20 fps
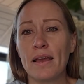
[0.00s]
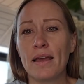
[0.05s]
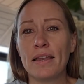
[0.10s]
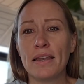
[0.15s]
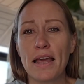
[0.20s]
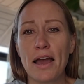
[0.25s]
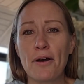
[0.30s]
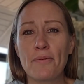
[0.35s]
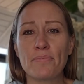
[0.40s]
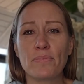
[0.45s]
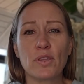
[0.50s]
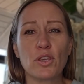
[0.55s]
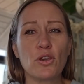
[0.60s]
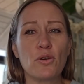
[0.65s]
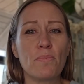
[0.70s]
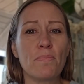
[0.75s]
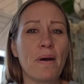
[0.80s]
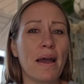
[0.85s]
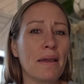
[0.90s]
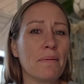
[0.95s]
Now,
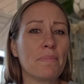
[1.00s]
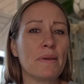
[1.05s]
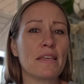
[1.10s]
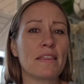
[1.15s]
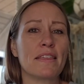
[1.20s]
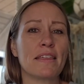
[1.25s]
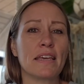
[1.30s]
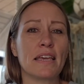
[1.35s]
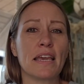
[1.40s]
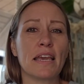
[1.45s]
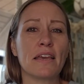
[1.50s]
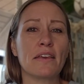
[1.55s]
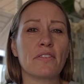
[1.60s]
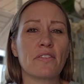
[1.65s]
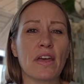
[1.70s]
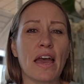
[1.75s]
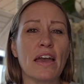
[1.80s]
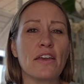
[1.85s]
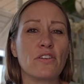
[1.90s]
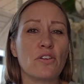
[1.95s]
you might be thinking
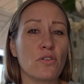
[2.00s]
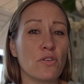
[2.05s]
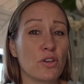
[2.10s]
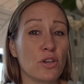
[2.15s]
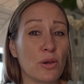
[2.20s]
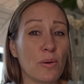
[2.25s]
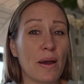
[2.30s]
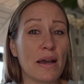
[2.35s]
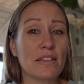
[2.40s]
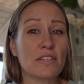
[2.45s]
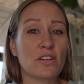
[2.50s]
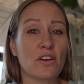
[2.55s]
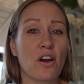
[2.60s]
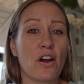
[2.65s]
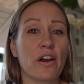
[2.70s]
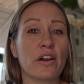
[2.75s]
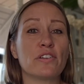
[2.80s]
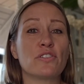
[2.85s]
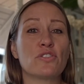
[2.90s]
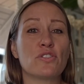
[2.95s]
that your US
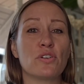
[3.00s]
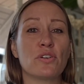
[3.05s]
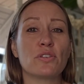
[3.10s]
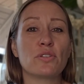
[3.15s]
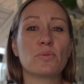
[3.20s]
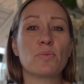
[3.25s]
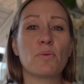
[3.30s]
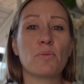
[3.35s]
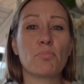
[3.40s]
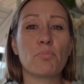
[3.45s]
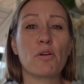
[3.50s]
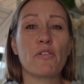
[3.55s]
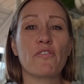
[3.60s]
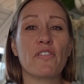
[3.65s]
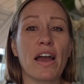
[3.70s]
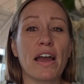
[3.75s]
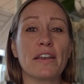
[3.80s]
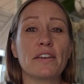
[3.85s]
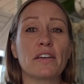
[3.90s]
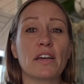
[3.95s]
car insurance will
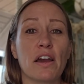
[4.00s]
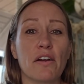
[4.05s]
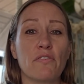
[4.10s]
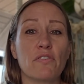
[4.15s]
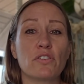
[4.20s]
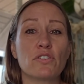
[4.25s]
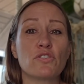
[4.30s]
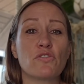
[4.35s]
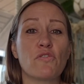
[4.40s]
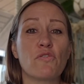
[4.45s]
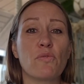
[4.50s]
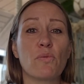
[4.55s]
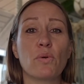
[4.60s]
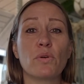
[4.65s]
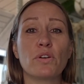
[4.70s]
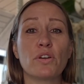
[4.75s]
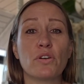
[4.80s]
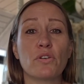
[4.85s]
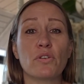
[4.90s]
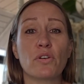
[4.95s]
provide coverage
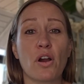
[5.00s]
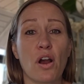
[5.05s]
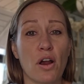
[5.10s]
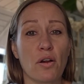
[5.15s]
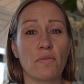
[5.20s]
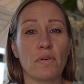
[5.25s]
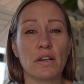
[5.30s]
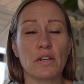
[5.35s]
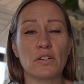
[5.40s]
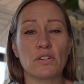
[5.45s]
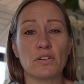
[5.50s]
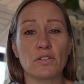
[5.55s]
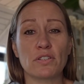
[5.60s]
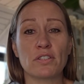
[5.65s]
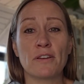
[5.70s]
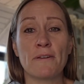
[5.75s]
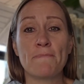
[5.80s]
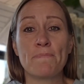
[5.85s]
for your car rentals.